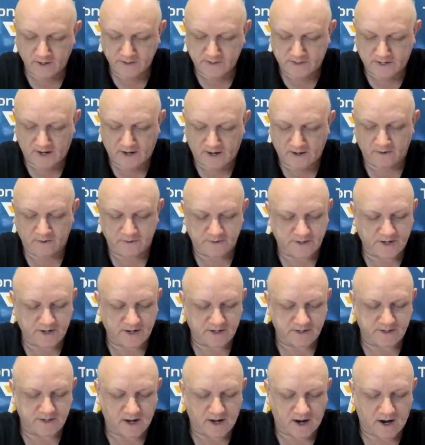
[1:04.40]
San
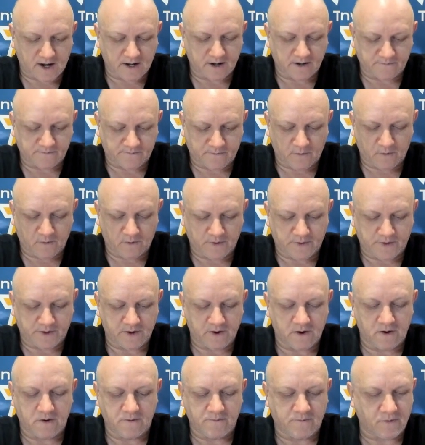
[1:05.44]
Jose's 9-4 to the
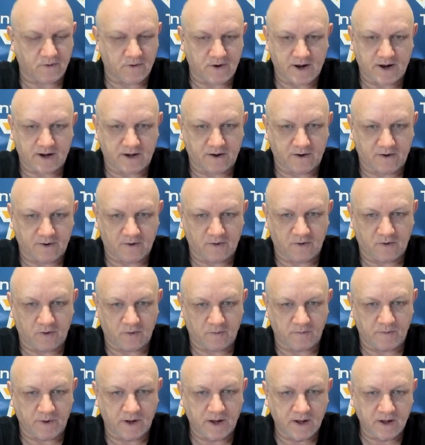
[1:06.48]
over at
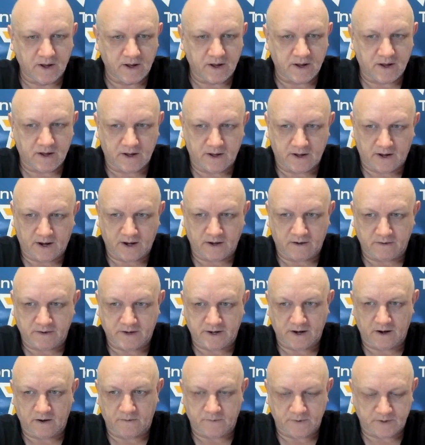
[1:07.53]
home. I don't
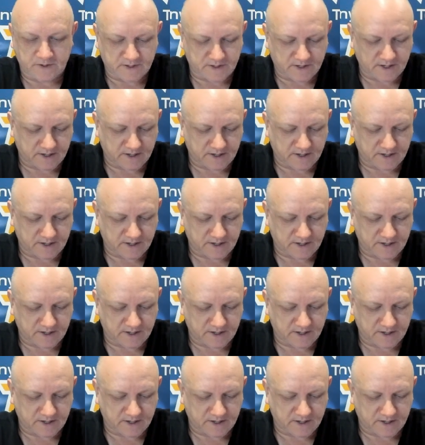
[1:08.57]
care if it's